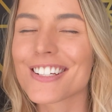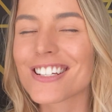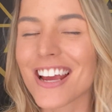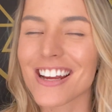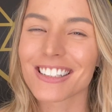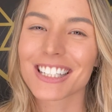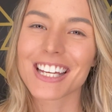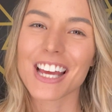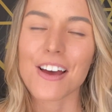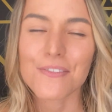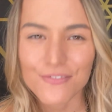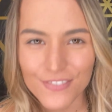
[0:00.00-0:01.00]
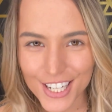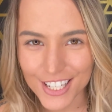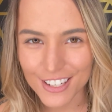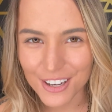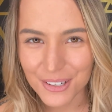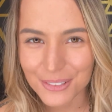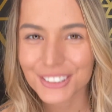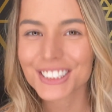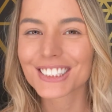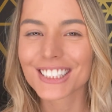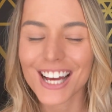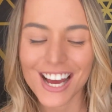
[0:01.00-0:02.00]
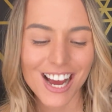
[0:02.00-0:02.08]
channeling videos.